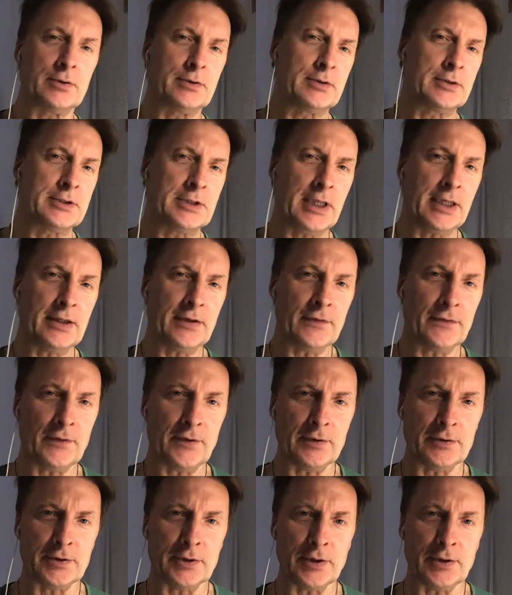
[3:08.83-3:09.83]
take the
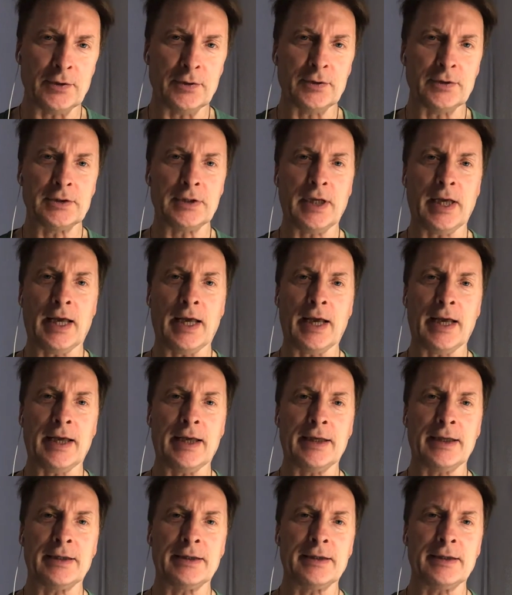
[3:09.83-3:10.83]
photos
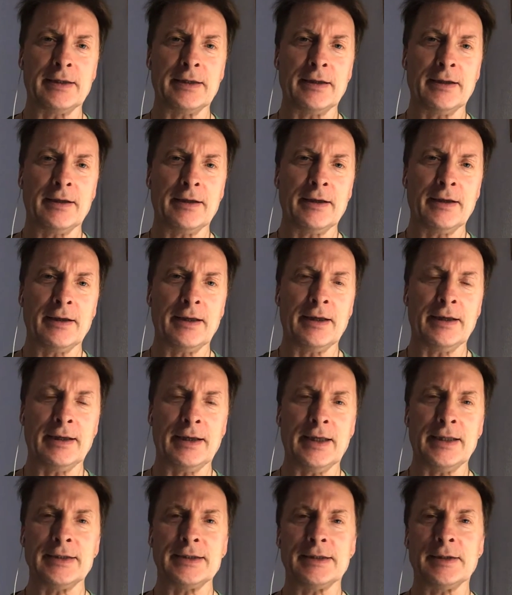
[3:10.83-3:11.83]
and
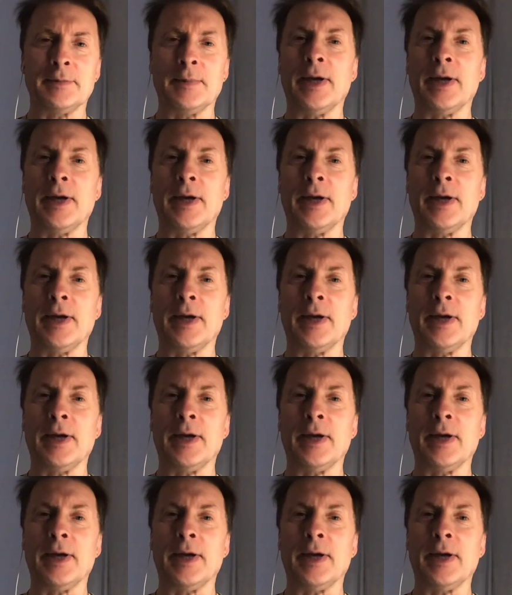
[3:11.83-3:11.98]
enhance them.